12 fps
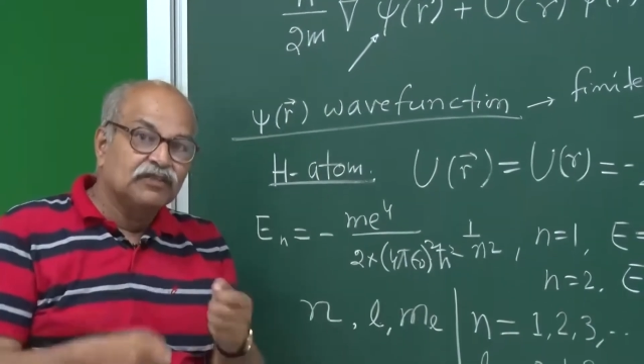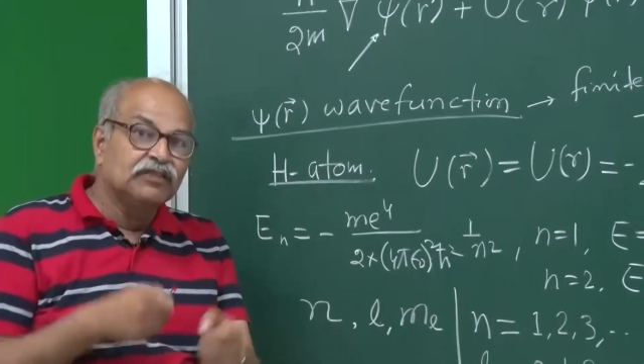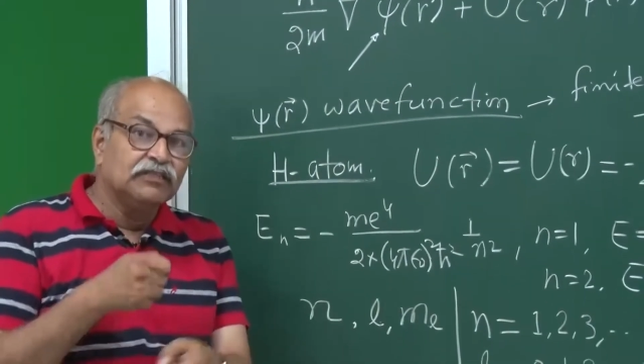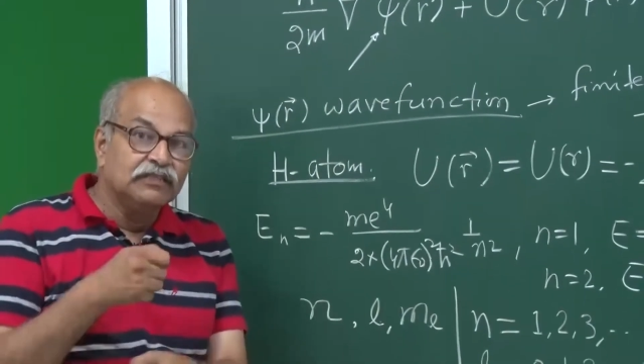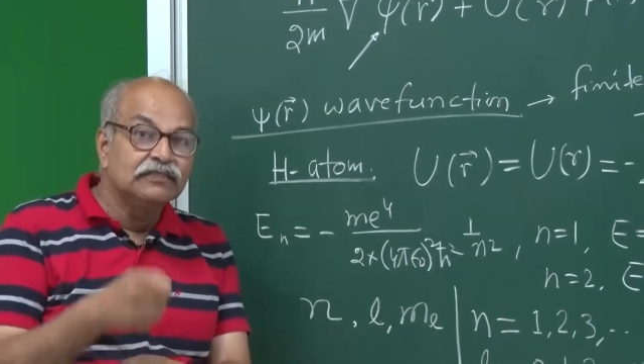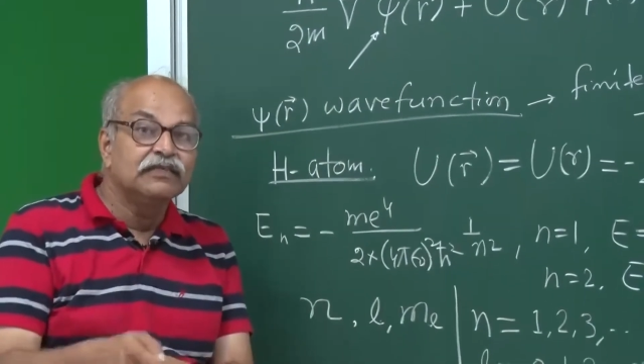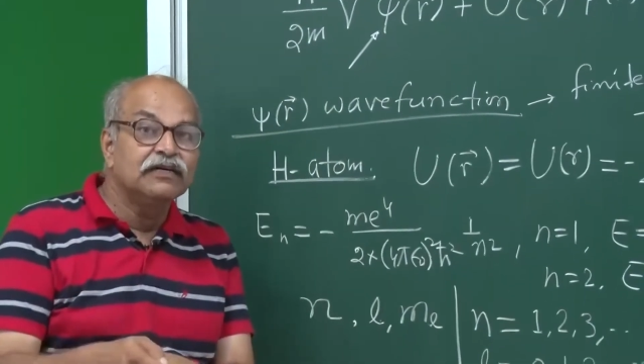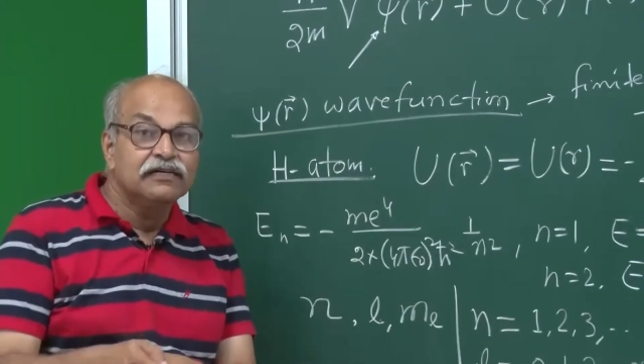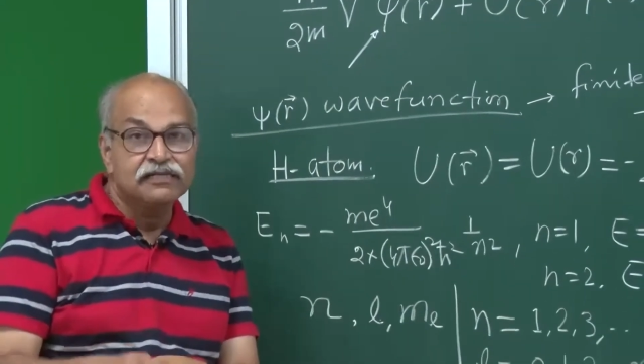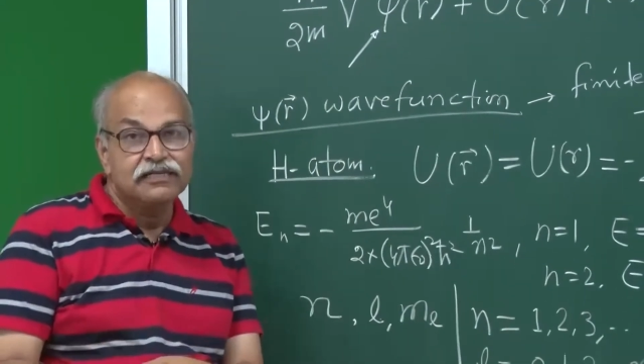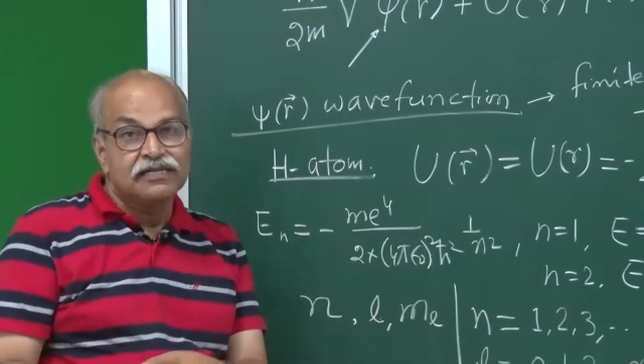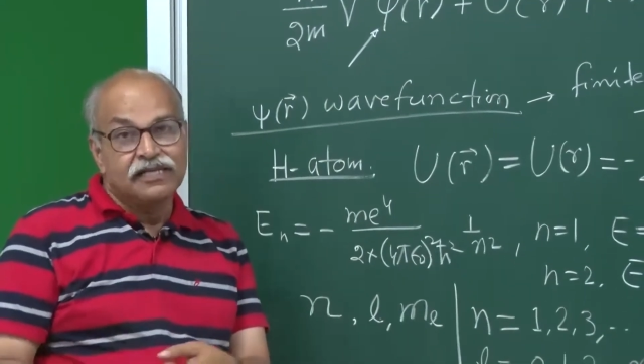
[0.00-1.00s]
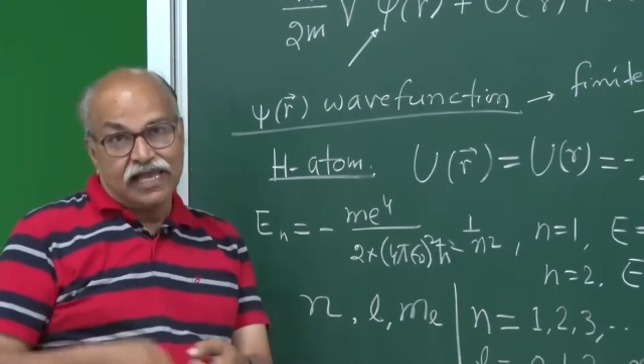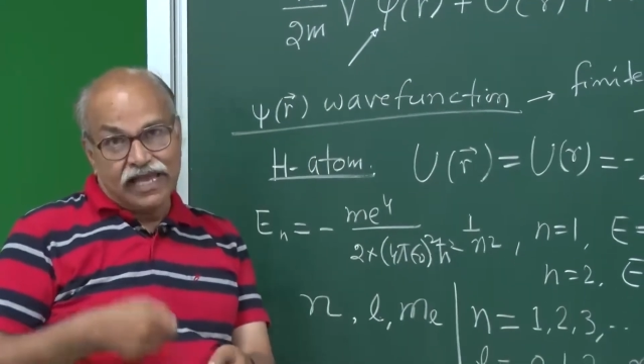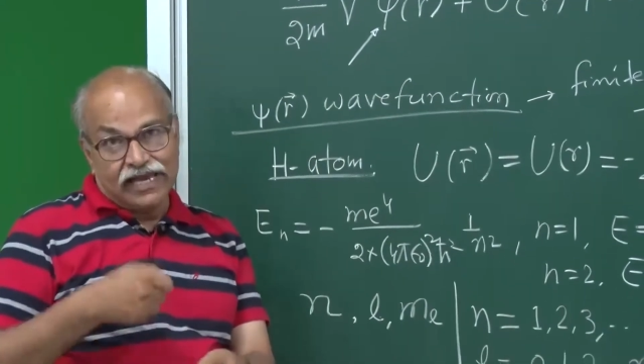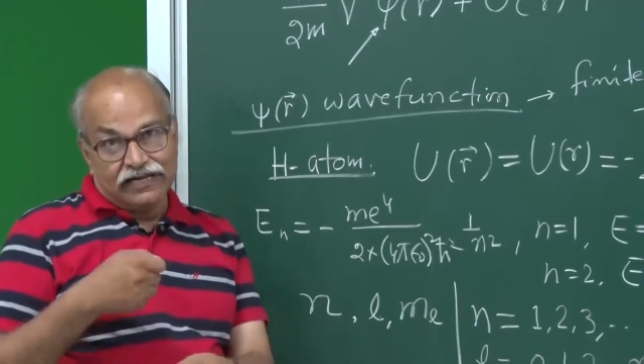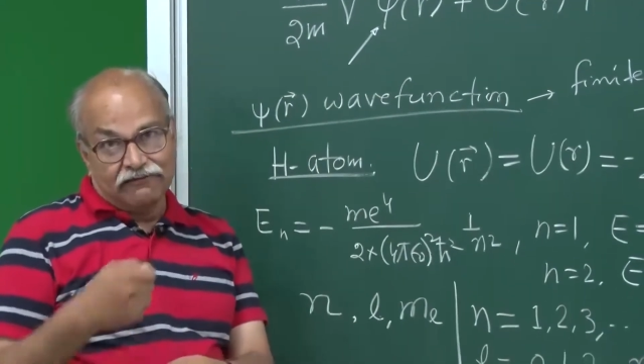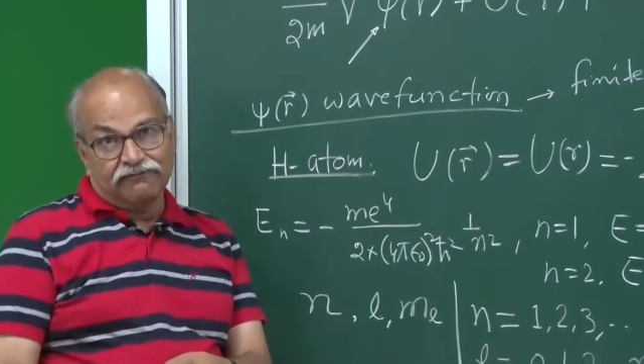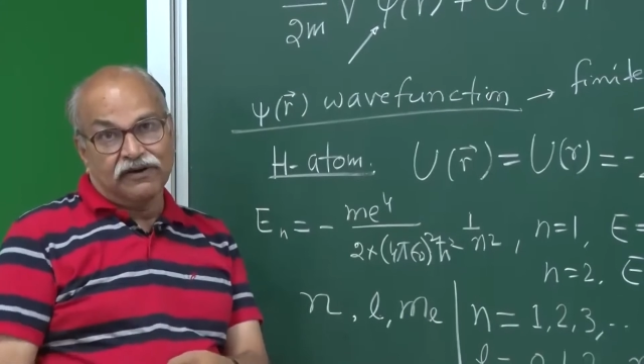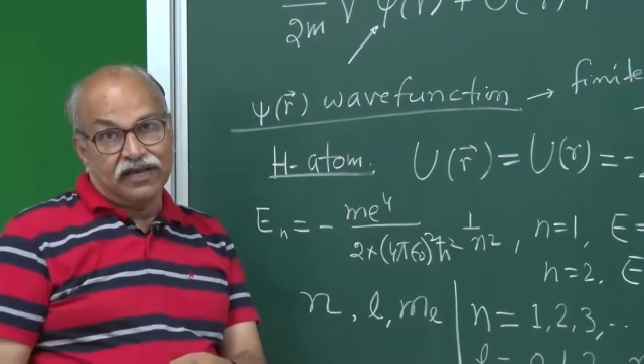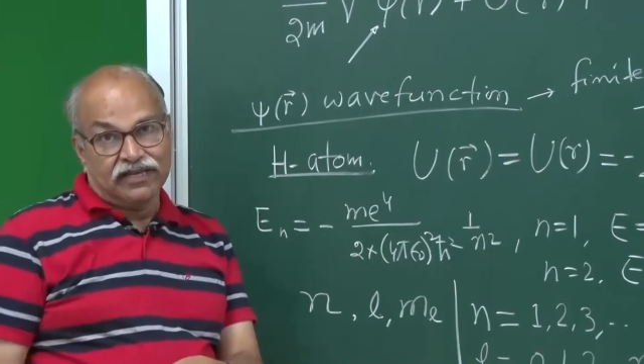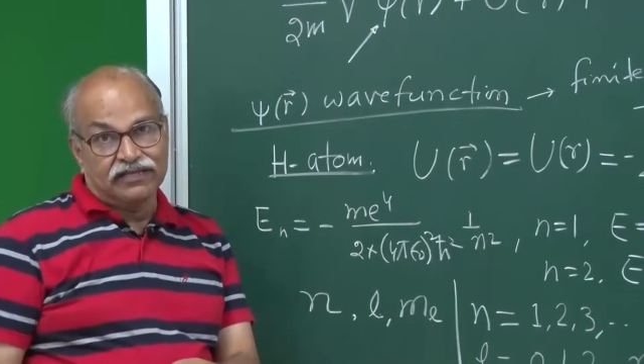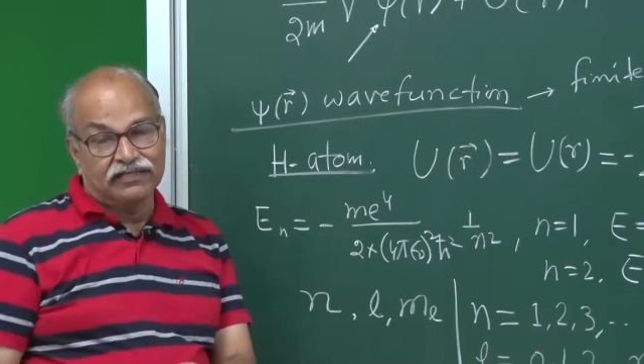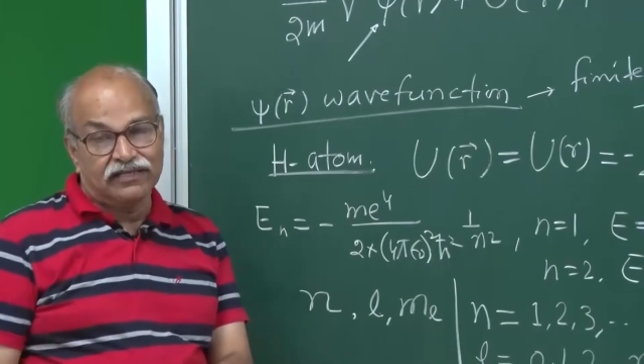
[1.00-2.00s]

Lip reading: theta and phi.